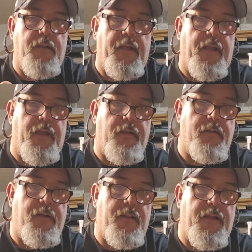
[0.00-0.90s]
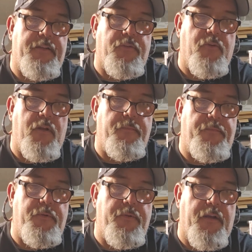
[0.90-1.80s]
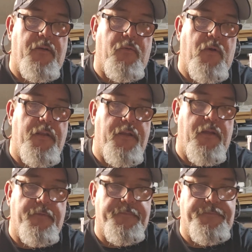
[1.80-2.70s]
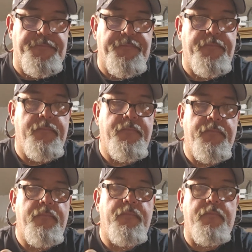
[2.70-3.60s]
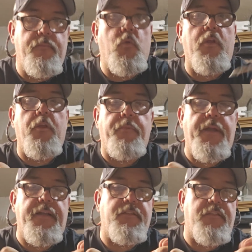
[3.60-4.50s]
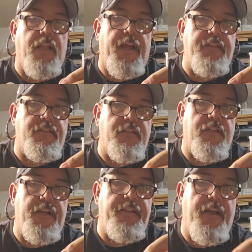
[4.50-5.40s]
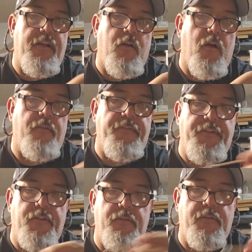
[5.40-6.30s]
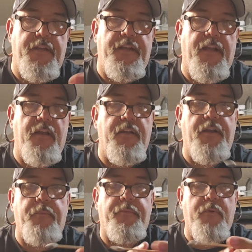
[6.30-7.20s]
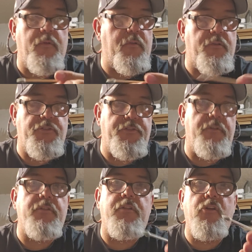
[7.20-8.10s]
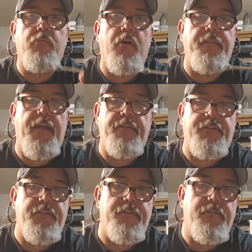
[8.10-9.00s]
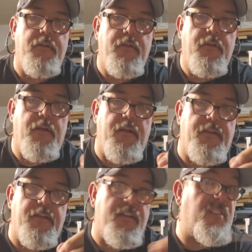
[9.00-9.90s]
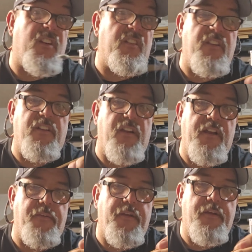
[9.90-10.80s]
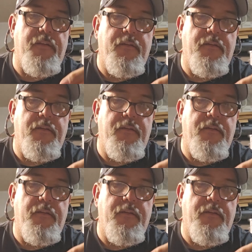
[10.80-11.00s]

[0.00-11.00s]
And I like to run them through there where the blade slides and clean that off. And you can clean down in there, put a little shooter's lube on that too. I did this earlier anyway.